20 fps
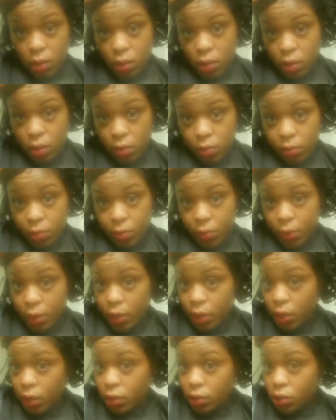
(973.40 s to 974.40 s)
the
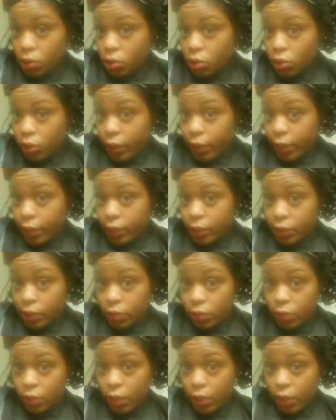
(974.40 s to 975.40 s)
mid
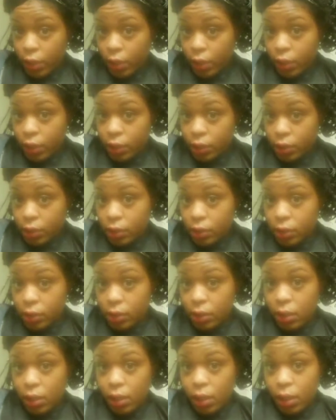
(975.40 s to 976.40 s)
strand to the end,
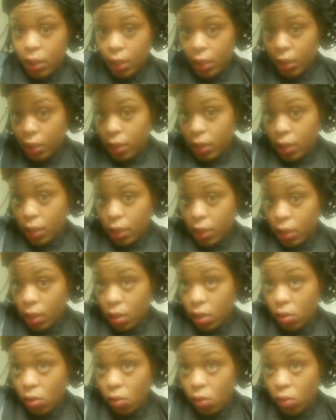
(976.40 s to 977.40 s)
and
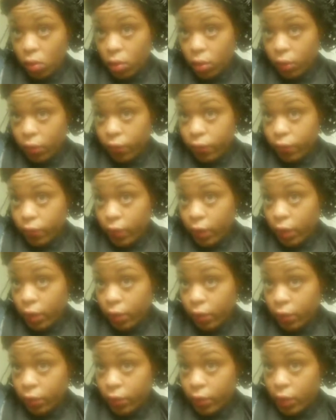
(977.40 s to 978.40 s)
then on the
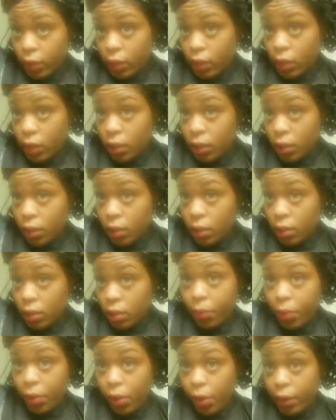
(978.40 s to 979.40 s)
very
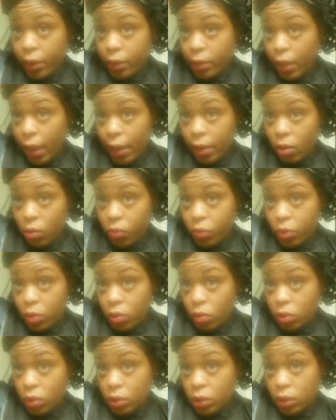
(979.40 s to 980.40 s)
top part, I don't
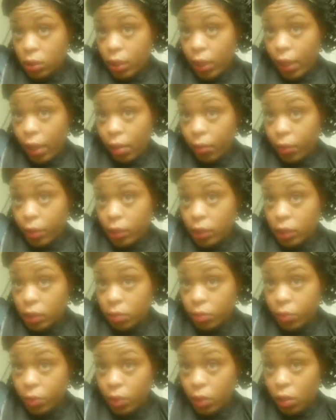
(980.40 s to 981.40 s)
put it on the scalp, I
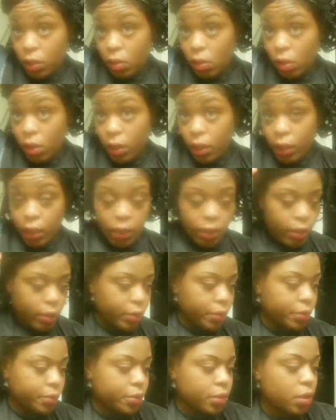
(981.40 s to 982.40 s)
just put it on
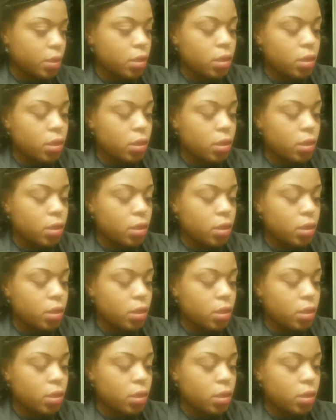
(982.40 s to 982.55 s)
hair.